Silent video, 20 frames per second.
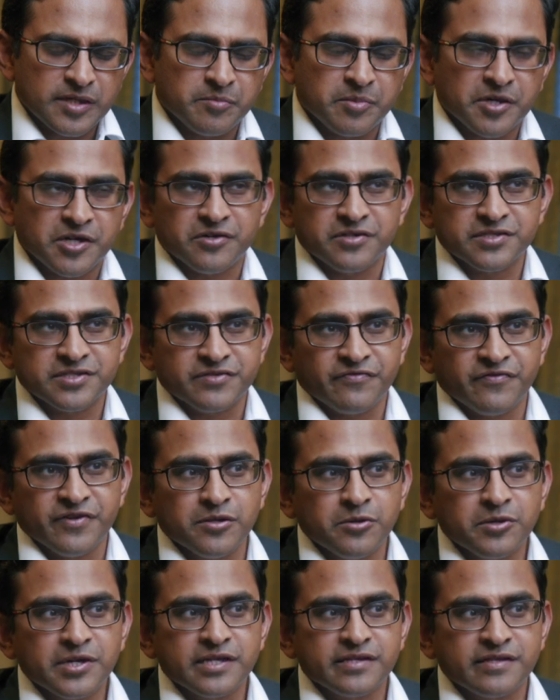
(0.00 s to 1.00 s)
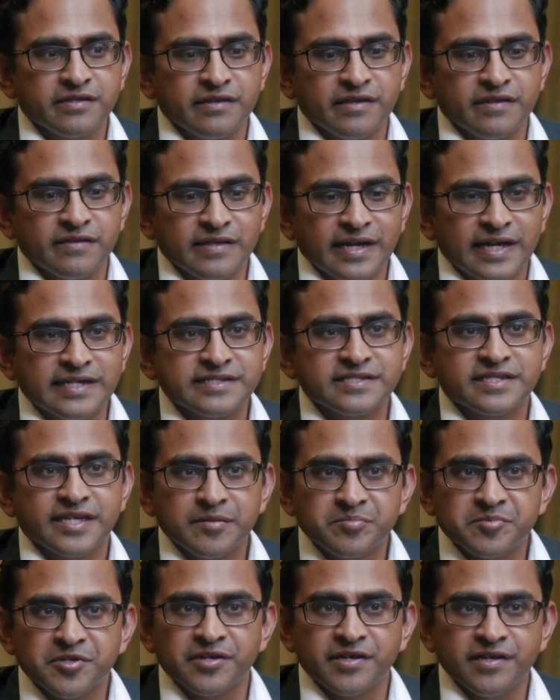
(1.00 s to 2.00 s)
because if you look at the
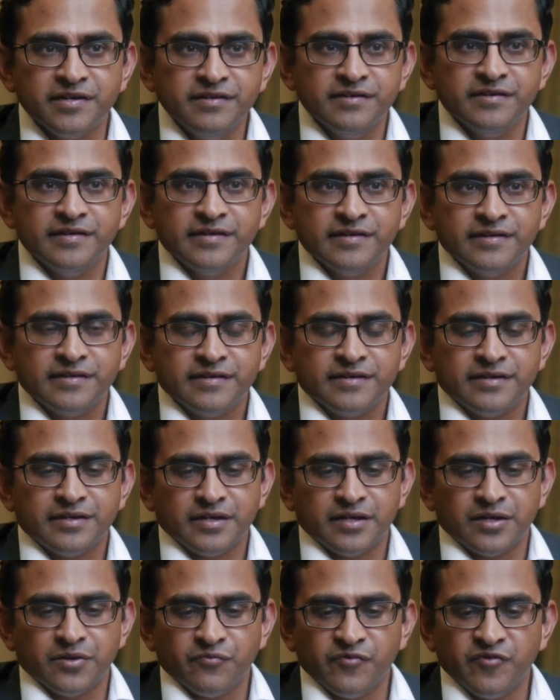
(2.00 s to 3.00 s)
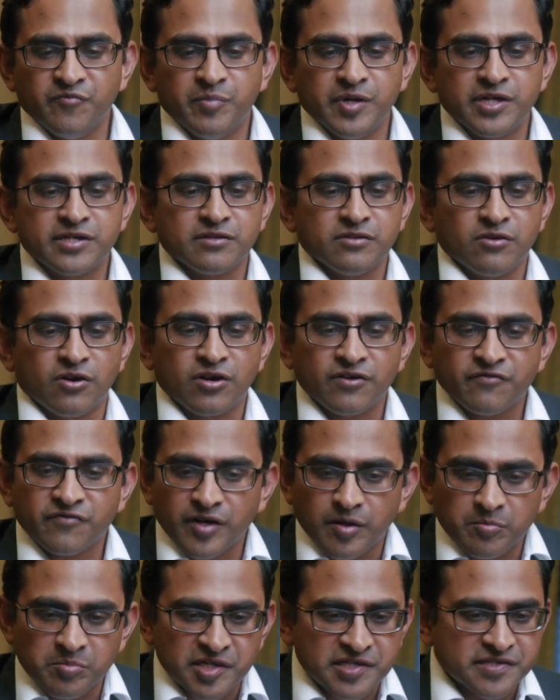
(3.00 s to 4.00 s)
landscape today, we've built a lot of
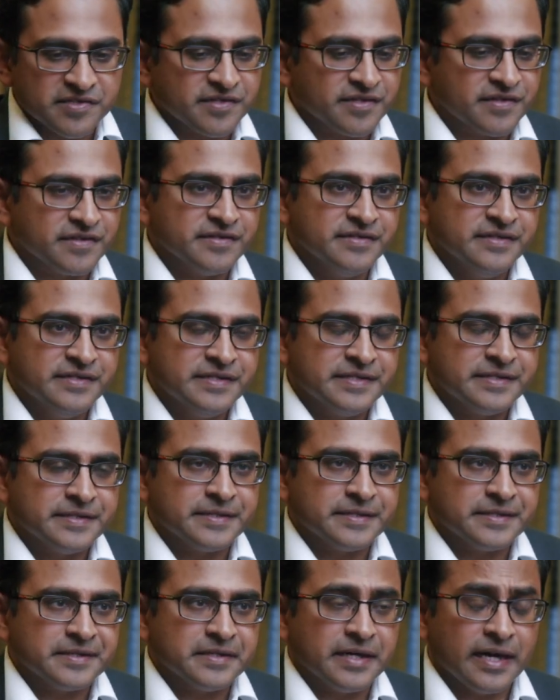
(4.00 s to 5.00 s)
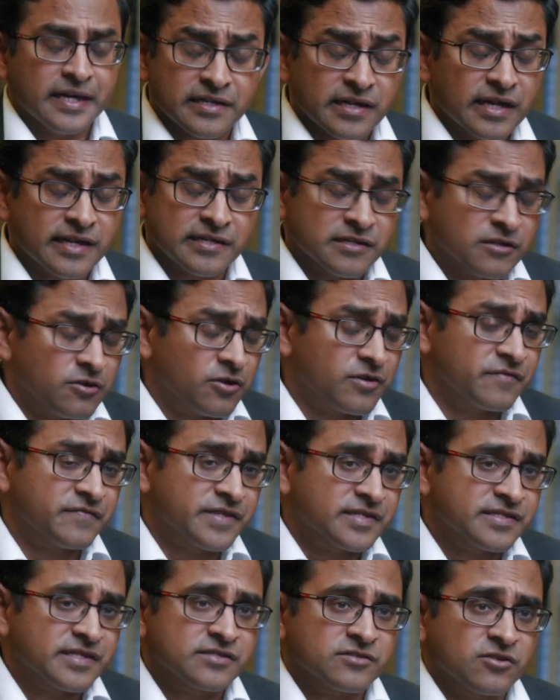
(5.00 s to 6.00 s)
complexity, and a lot of
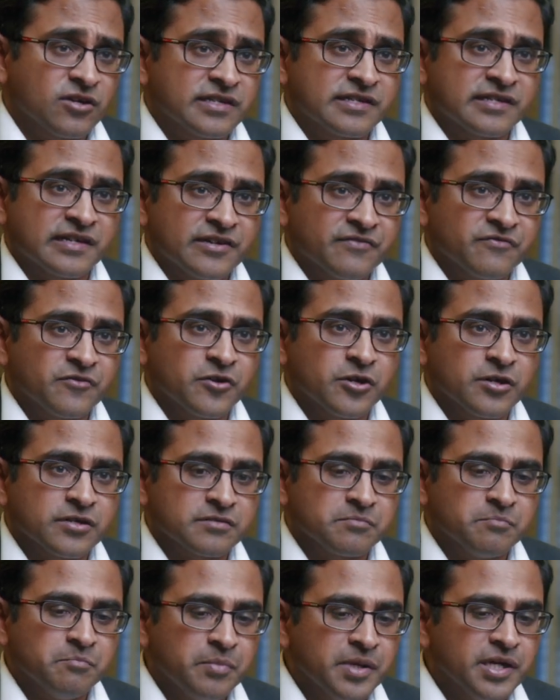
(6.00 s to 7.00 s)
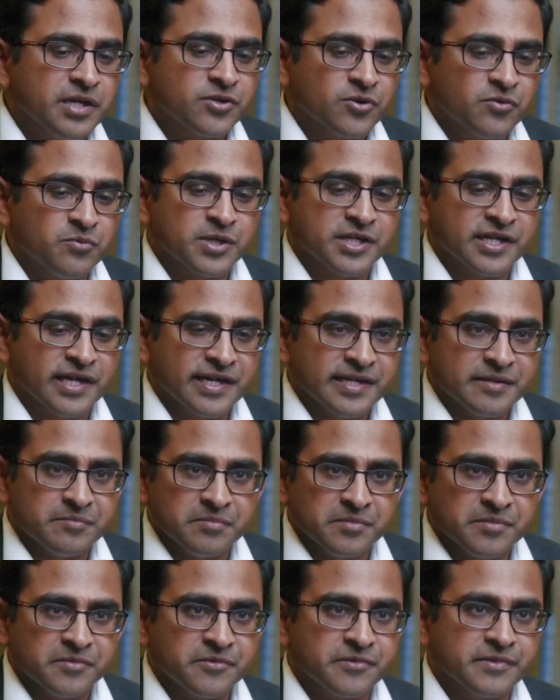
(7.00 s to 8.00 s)
this has got built over time,
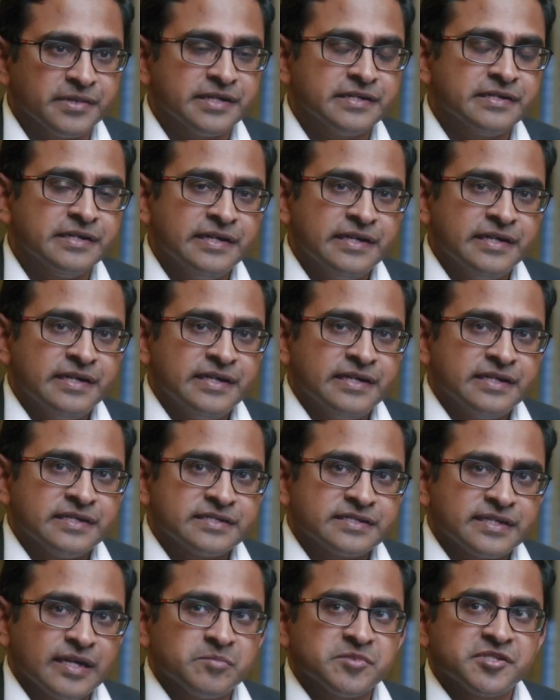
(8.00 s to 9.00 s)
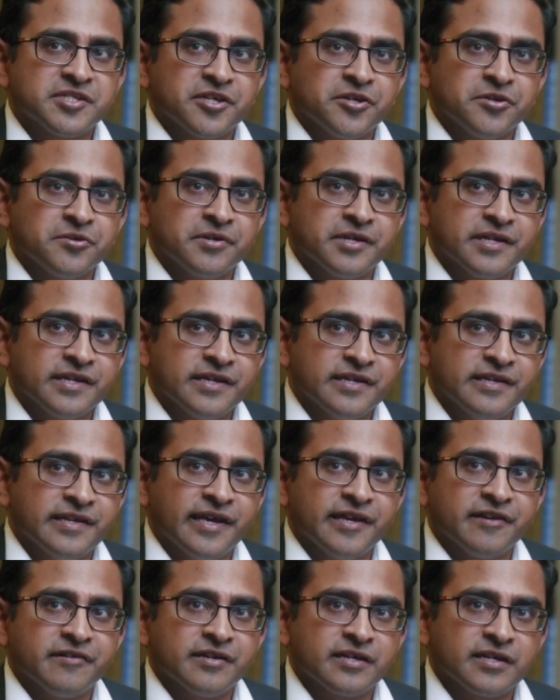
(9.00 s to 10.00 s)
right? Cybersecurity
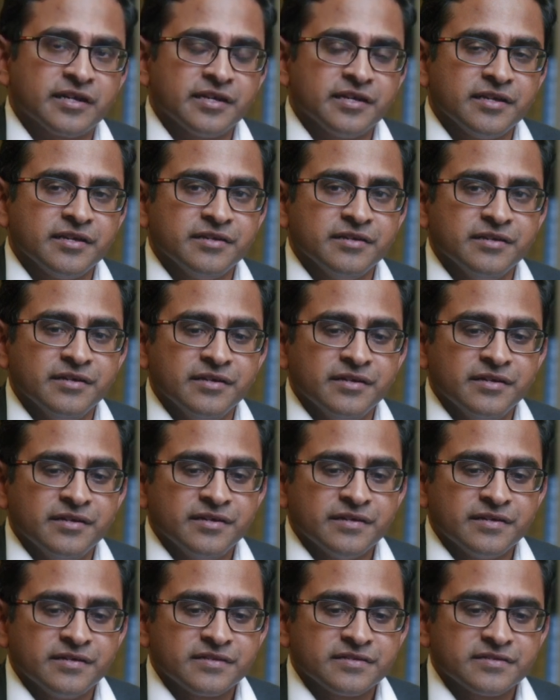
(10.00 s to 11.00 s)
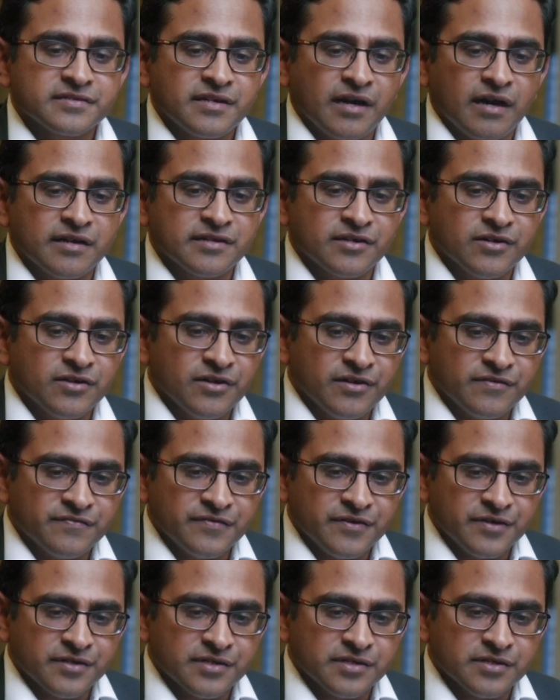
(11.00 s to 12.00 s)
inherently started
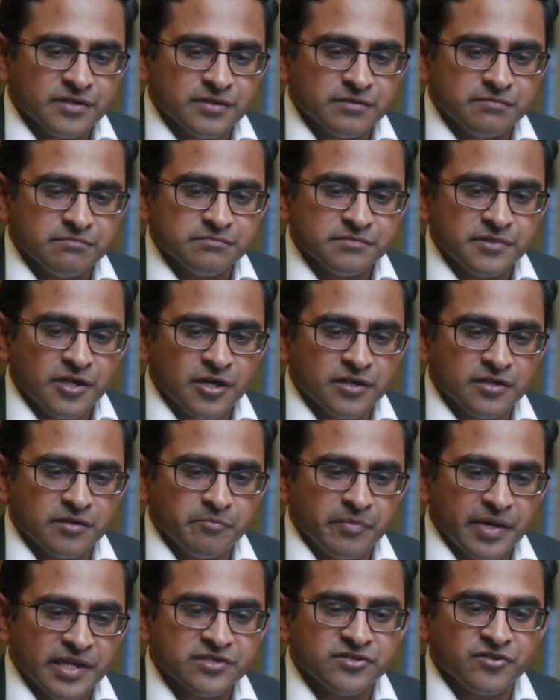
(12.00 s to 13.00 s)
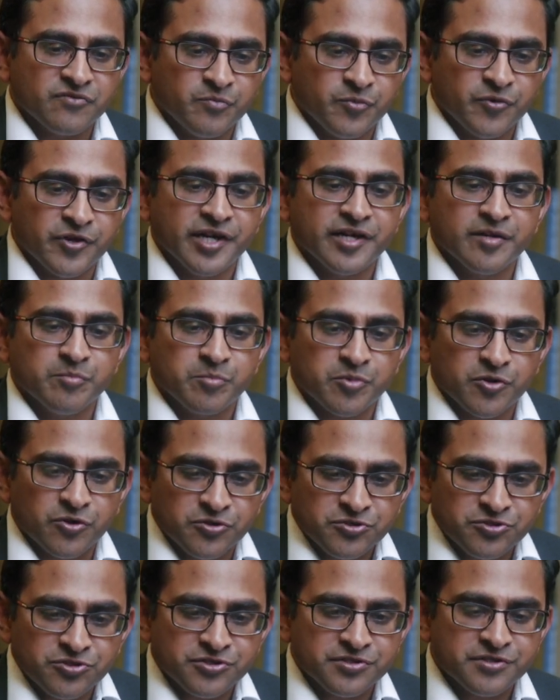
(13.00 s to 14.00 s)
off on a best of breed
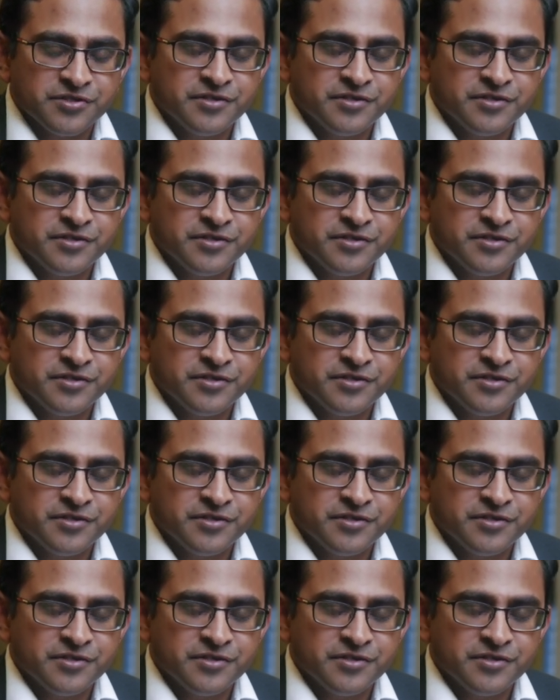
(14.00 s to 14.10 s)
approach,